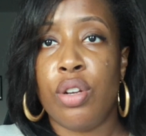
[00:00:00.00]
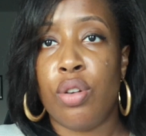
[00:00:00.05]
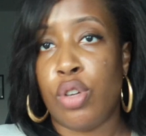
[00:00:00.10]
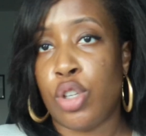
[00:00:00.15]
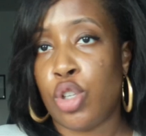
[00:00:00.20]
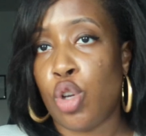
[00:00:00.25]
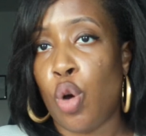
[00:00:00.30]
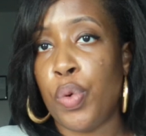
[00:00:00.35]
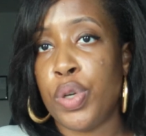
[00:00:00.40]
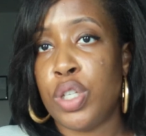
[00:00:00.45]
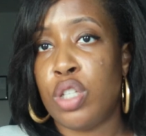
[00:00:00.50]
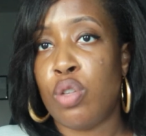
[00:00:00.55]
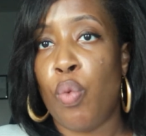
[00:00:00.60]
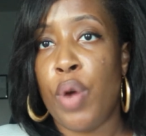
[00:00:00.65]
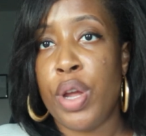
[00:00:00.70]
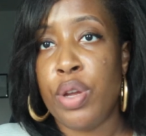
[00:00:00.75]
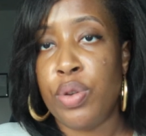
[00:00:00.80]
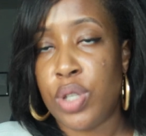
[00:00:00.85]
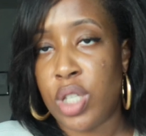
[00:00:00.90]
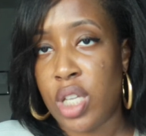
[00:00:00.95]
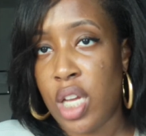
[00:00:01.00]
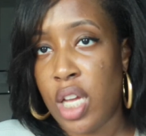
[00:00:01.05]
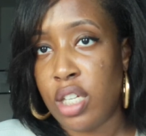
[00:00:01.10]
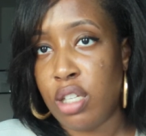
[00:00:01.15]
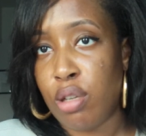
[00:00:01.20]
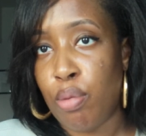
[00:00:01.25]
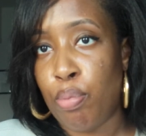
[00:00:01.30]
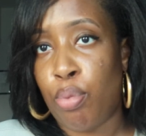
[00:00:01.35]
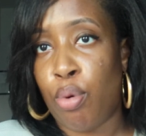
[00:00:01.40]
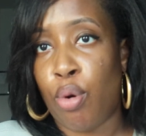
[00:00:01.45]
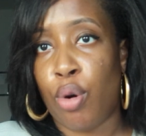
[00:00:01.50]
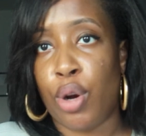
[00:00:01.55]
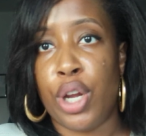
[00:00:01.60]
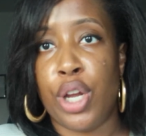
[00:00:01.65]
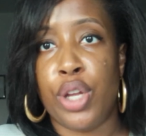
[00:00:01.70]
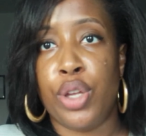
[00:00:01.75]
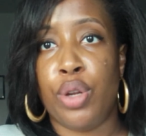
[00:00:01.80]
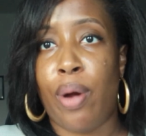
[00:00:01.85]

There's always the way you say it is important.